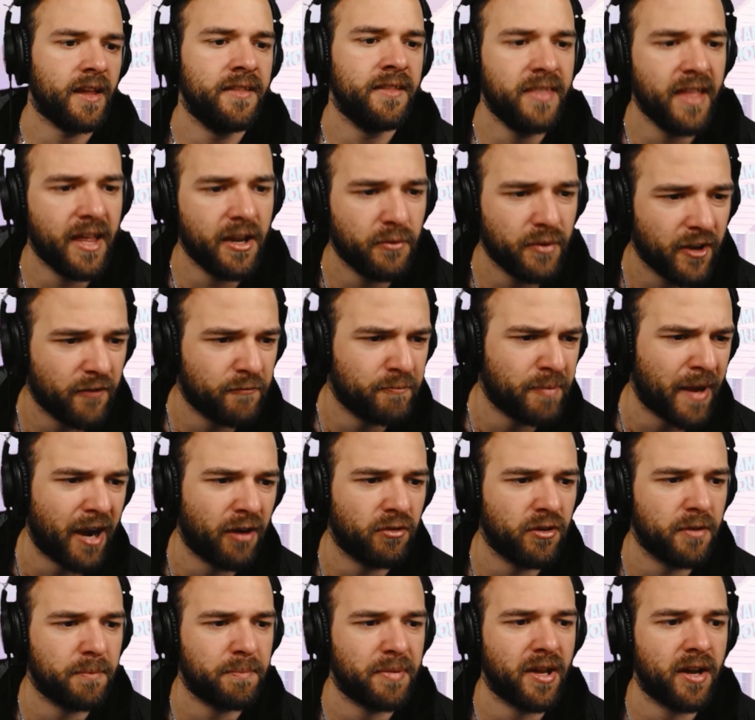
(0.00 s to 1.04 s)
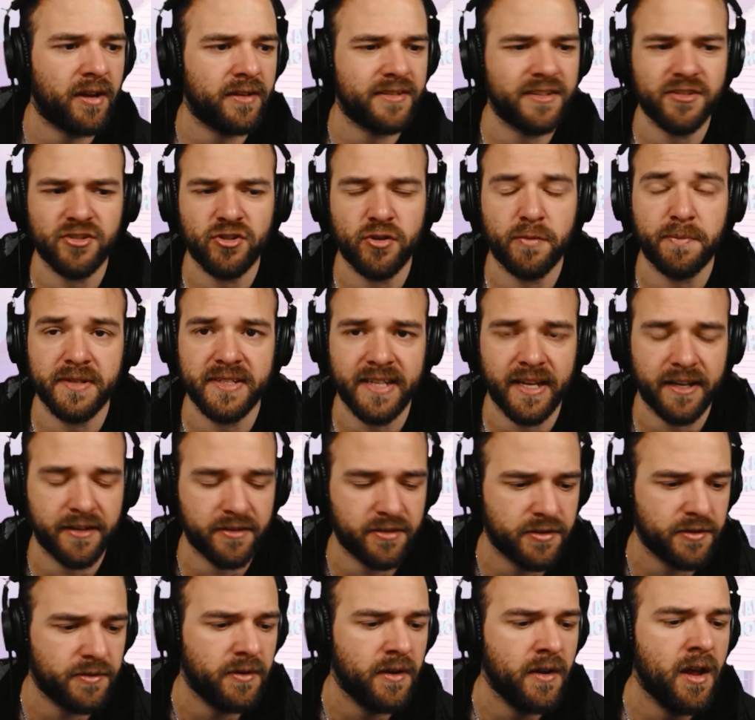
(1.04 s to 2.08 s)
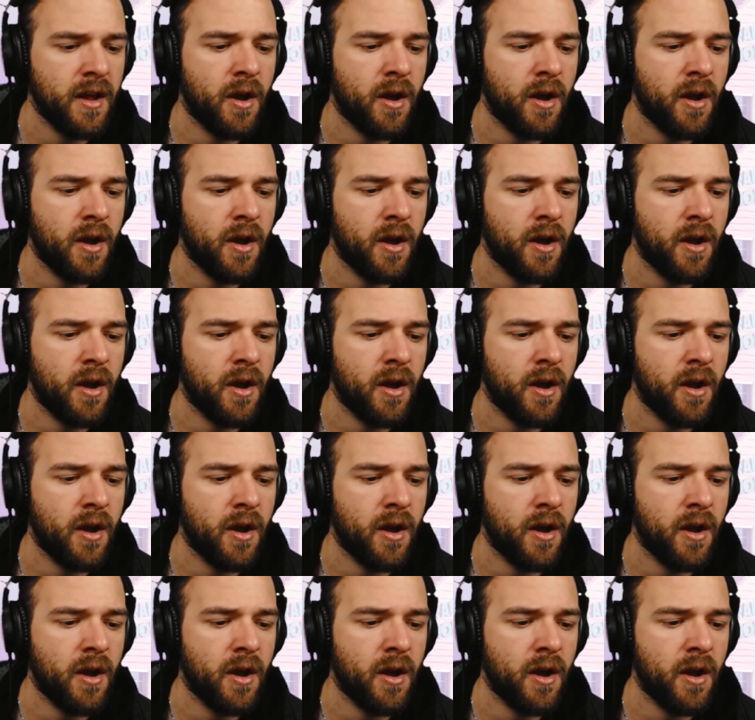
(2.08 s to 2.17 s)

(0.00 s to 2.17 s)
Then we have Power Beyond Super Saiyan 2,